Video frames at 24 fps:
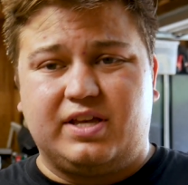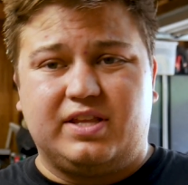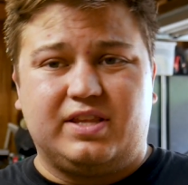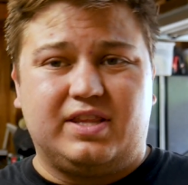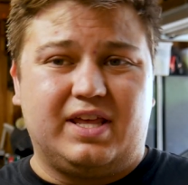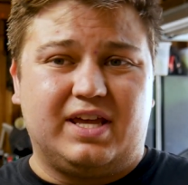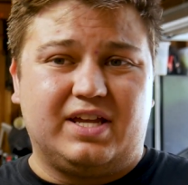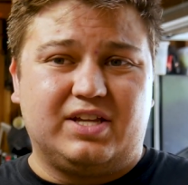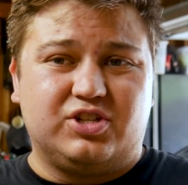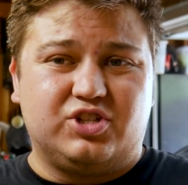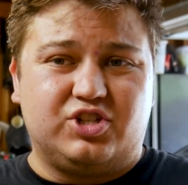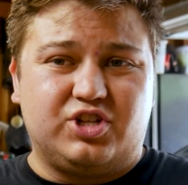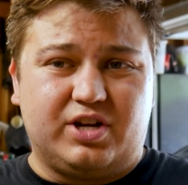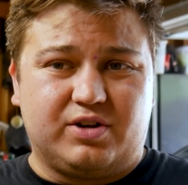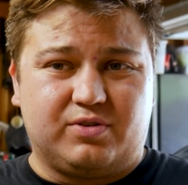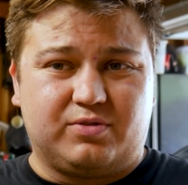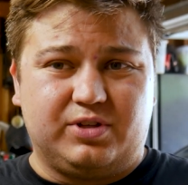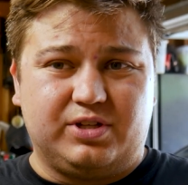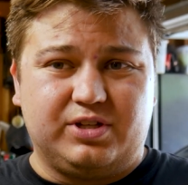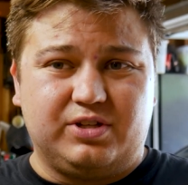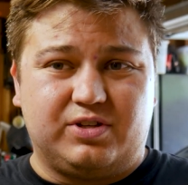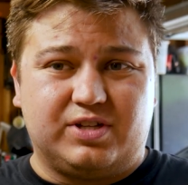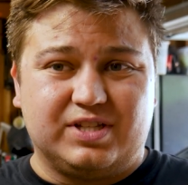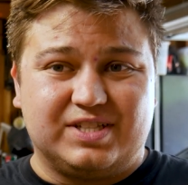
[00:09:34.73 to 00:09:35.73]
then
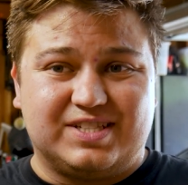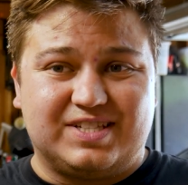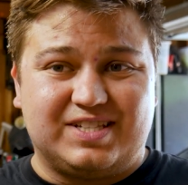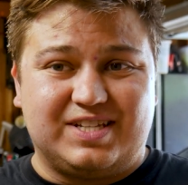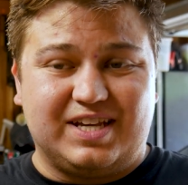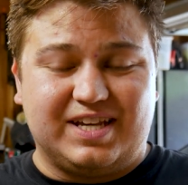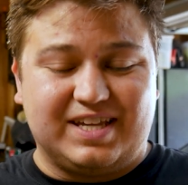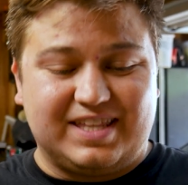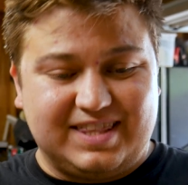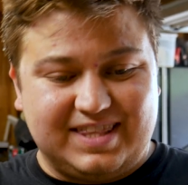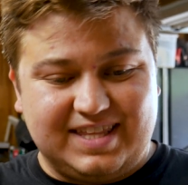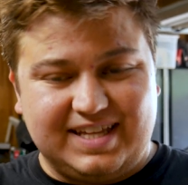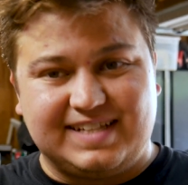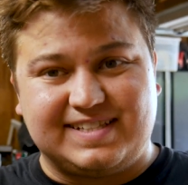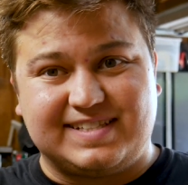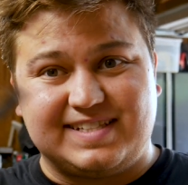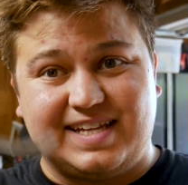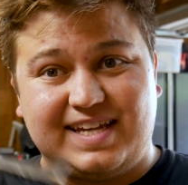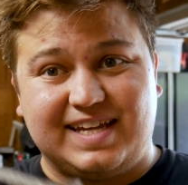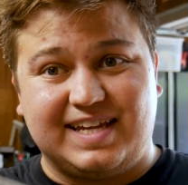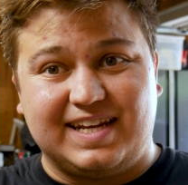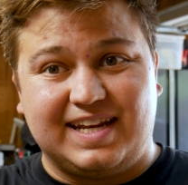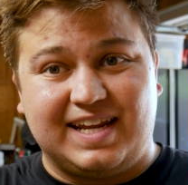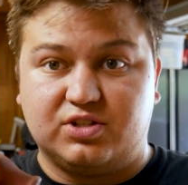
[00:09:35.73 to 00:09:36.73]
generally you can stick this
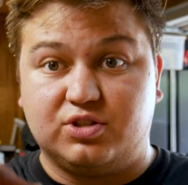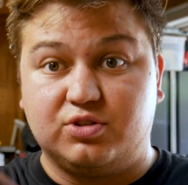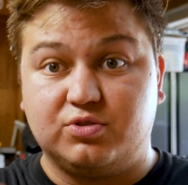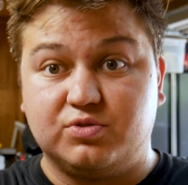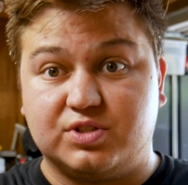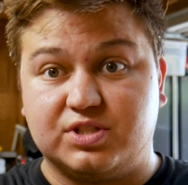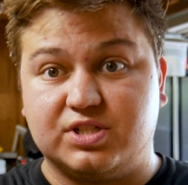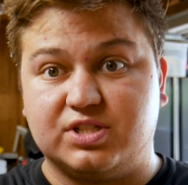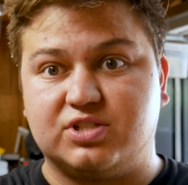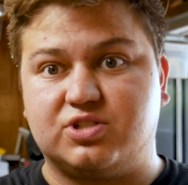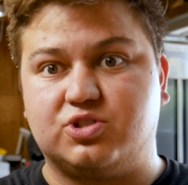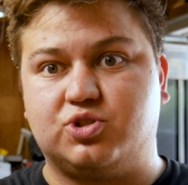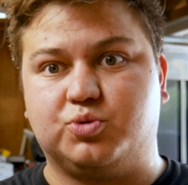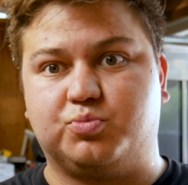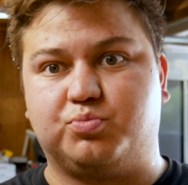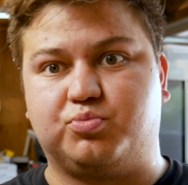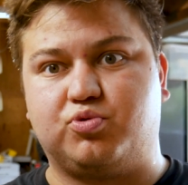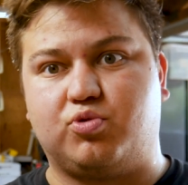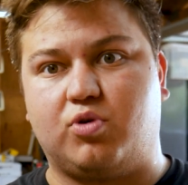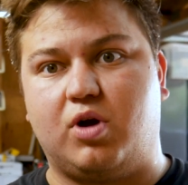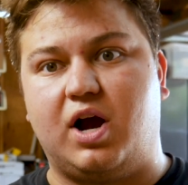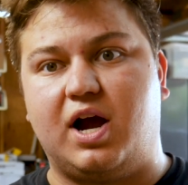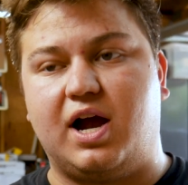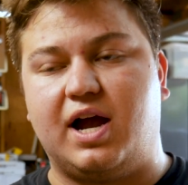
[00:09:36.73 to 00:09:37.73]
in, use this to
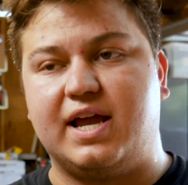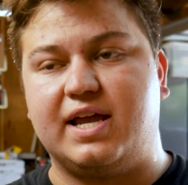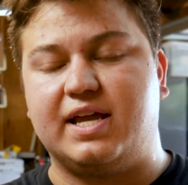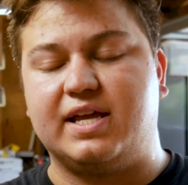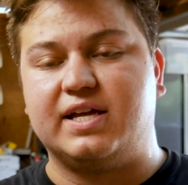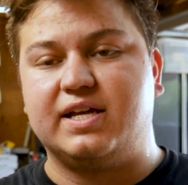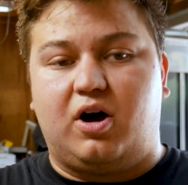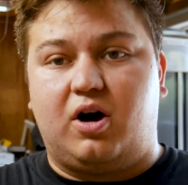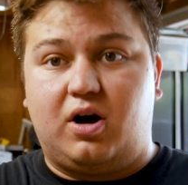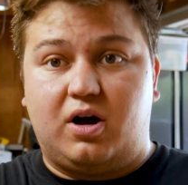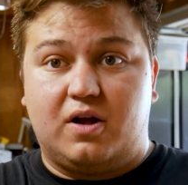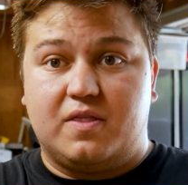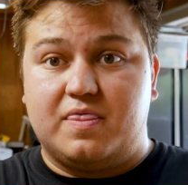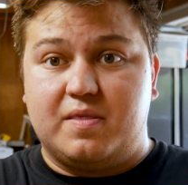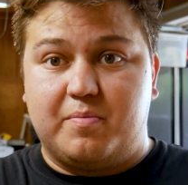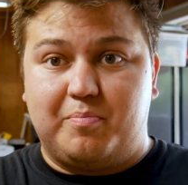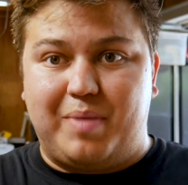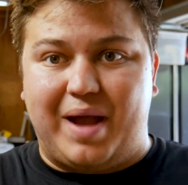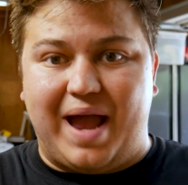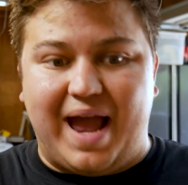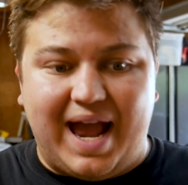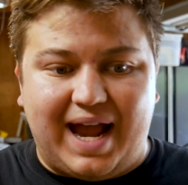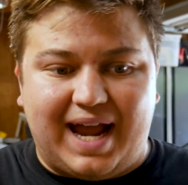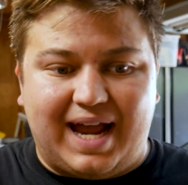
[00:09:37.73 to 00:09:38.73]
pry on the
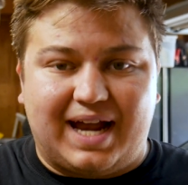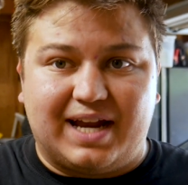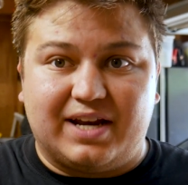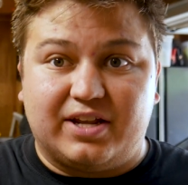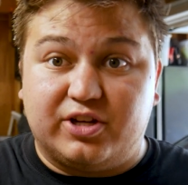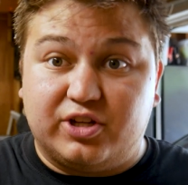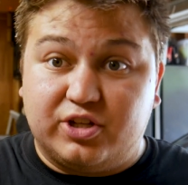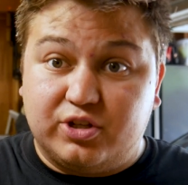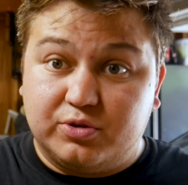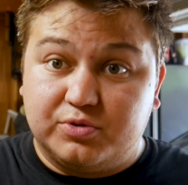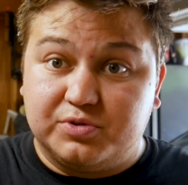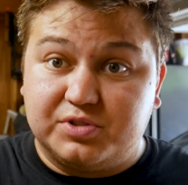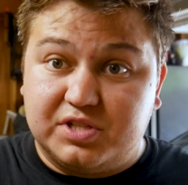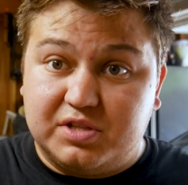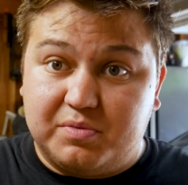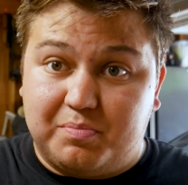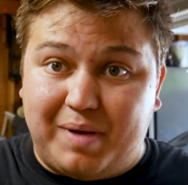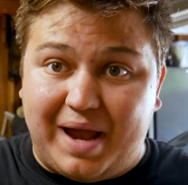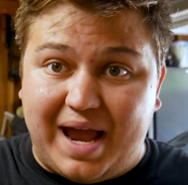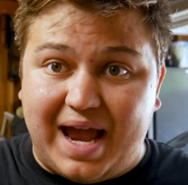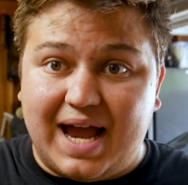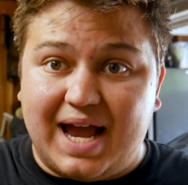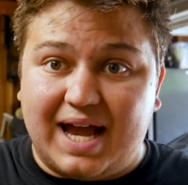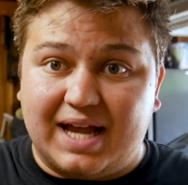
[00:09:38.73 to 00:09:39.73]
pad, and use the
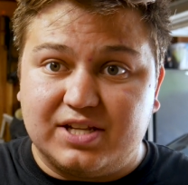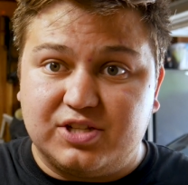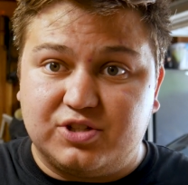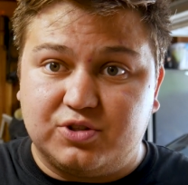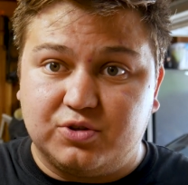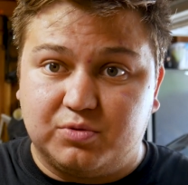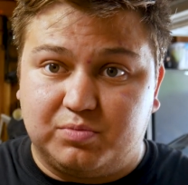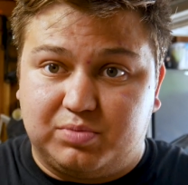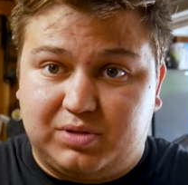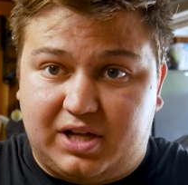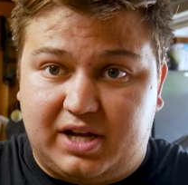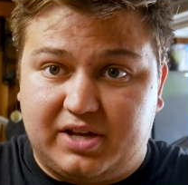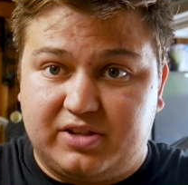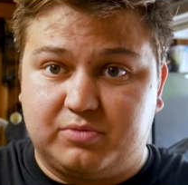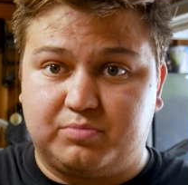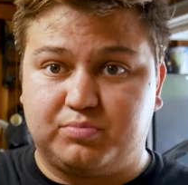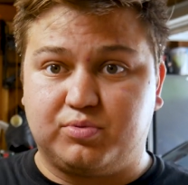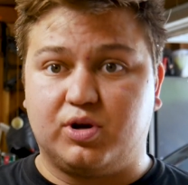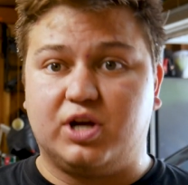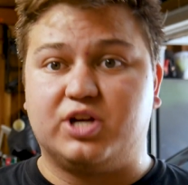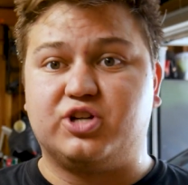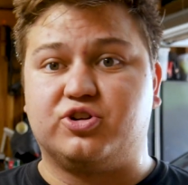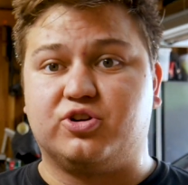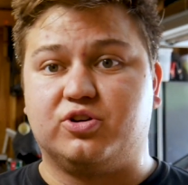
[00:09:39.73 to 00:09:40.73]
pad to apply the
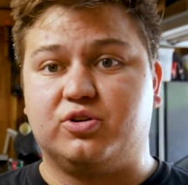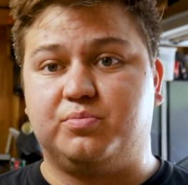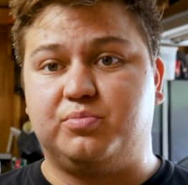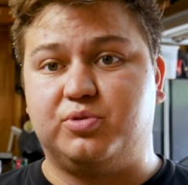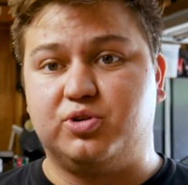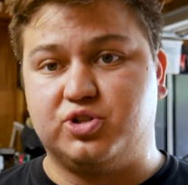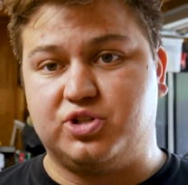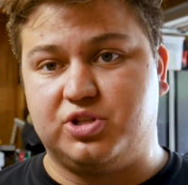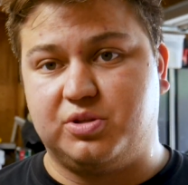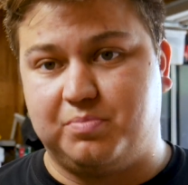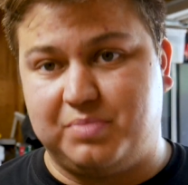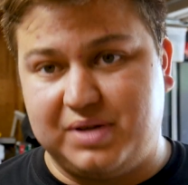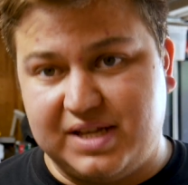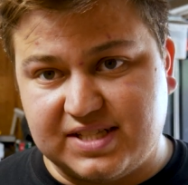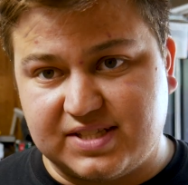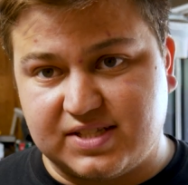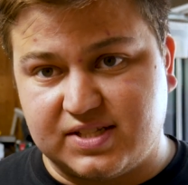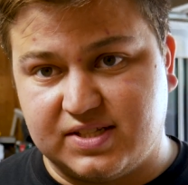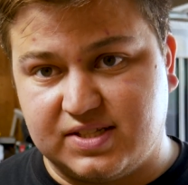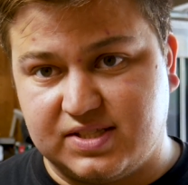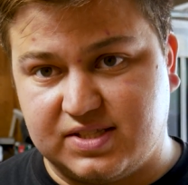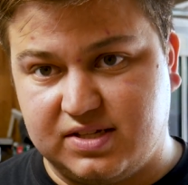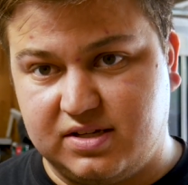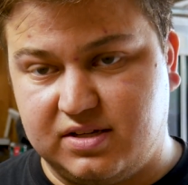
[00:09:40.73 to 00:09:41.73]
pressure to push the
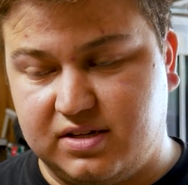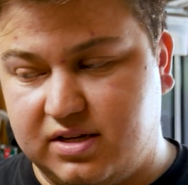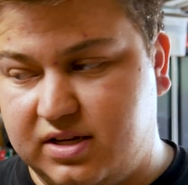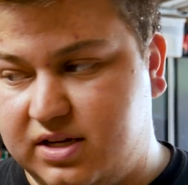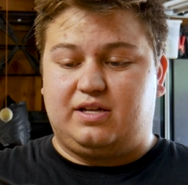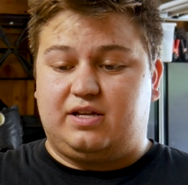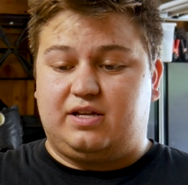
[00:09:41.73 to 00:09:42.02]
pistons in.